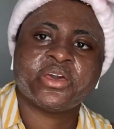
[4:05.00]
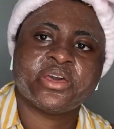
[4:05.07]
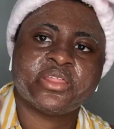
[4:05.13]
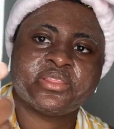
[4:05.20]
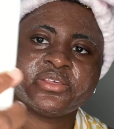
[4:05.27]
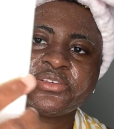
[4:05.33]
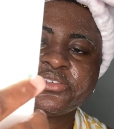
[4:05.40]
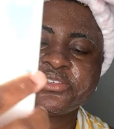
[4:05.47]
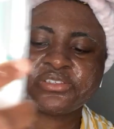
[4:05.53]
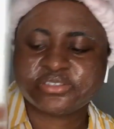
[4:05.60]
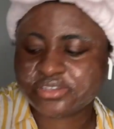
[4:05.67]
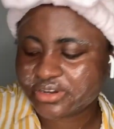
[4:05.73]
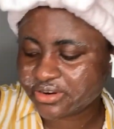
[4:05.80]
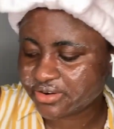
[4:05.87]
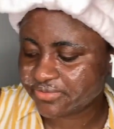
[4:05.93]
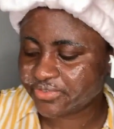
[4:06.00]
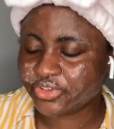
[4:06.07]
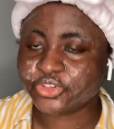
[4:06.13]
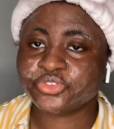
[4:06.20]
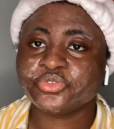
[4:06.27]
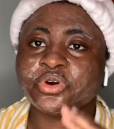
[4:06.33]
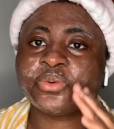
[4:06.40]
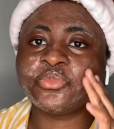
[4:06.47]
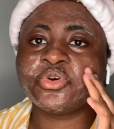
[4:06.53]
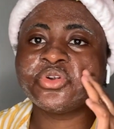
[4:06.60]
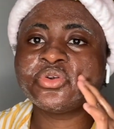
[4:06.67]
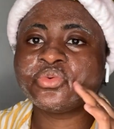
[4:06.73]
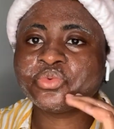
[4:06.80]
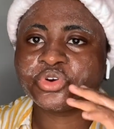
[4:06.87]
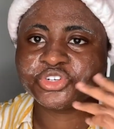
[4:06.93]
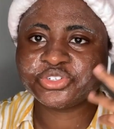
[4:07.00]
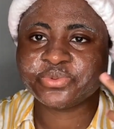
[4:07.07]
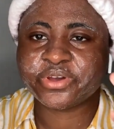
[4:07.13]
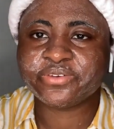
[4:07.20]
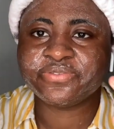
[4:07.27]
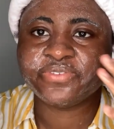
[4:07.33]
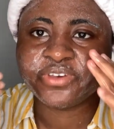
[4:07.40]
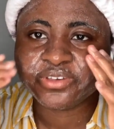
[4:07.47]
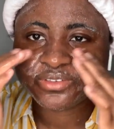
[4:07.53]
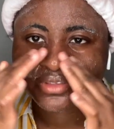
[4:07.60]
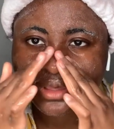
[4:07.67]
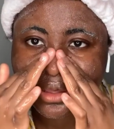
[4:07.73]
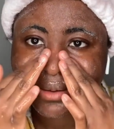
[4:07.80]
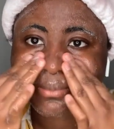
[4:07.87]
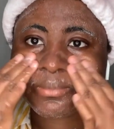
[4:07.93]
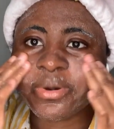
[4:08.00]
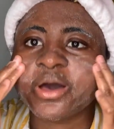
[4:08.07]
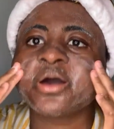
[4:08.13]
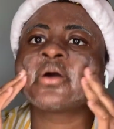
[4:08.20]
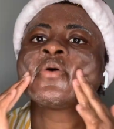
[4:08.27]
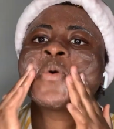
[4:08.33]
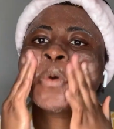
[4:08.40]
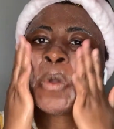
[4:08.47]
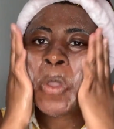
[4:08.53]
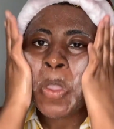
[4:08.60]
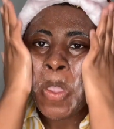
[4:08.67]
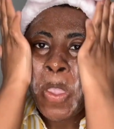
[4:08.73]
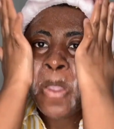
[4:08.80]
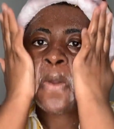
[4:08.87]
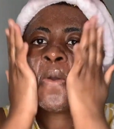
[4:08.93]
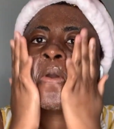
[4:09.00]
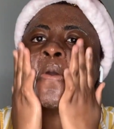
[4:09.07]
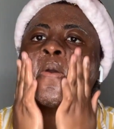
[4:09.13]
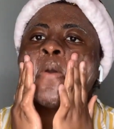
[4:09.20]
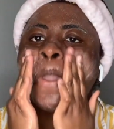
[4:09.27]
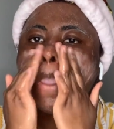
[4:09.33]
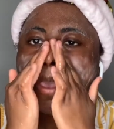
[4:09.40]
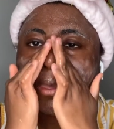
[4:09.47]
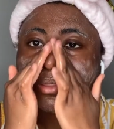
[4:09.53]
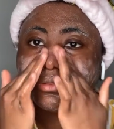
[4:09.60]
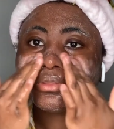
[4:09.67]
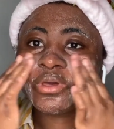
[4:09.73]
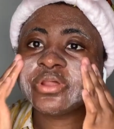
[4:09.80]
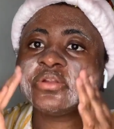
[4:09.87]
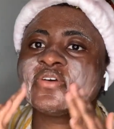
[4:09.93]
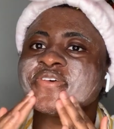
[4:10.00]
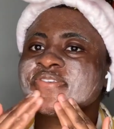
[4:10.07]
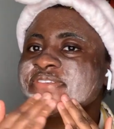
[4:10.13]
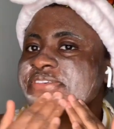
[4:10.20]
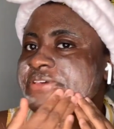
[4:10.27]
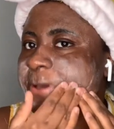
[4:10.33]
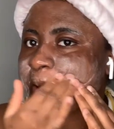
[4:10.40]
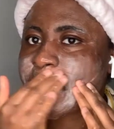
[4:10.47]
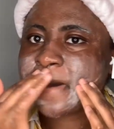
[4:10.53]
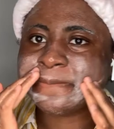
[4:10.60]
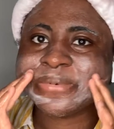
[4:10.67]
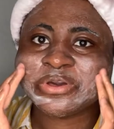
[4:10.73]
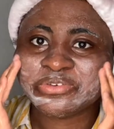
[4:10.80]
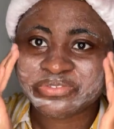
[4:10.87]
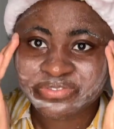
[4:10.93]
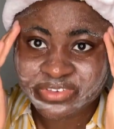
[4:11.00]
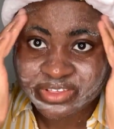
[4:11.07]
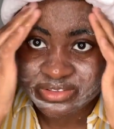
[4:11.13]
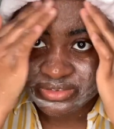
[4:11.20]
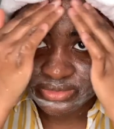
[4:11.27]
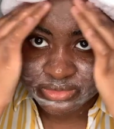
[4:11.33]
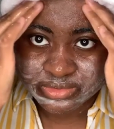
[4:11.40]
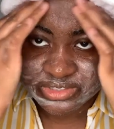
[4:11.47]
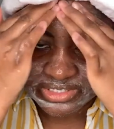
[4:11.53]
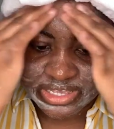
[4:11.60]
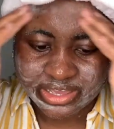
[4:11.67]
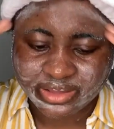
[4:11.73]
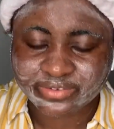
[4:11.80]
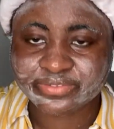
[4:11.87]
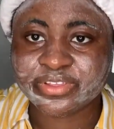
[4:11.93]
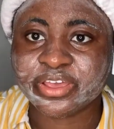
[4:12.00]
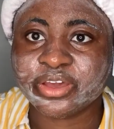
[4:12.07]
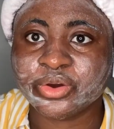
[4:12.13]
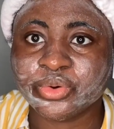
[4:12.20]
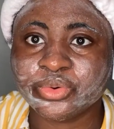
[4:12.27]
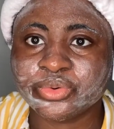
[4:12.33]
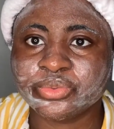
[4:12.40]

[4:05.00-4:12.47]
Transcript: and this is cerave so i'm gonna wash my face come back and then let's see how my face looks like after a good